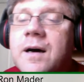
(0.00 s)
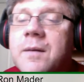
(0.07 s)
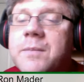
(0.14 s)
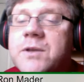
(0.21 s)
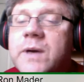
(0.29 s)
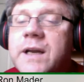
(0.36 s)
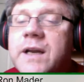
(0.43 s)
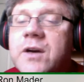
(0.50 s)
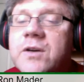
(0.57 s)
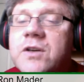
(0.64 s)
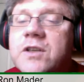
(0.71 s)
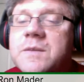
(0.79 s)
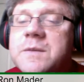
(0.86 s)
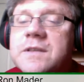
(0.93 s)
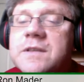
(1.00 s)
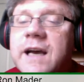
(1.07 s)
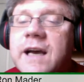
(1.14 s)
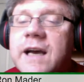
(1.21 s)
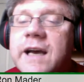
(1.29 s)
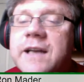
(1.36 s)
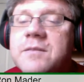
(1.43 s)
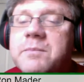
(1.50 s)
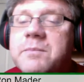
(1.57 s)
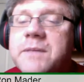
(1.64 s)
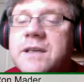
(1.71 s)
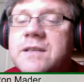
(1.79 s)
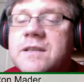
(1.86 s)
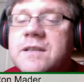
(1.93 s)
between ecotourism societies and
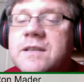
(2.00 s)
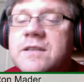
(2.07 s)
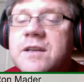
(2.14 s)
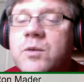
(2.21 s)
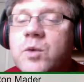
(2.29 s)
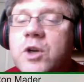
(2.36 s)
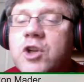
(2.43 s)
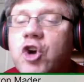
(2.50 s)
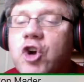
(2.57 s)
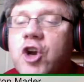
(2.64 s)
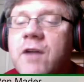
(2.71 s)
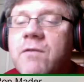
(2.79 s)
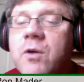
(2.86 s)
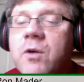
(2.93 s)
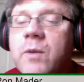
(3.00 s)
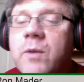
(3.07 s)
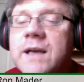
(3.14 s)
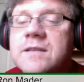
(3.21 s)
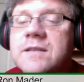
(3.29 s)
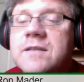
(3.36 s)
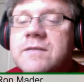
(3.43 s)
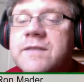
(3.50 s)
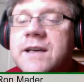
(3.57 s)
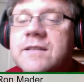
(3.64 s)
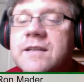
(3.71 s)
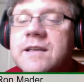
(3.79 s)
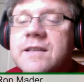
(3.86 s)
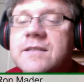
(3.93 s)
businesses, and we're looking for ways to fix
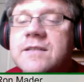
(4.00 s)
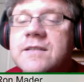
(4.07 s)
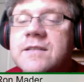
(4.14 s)
this,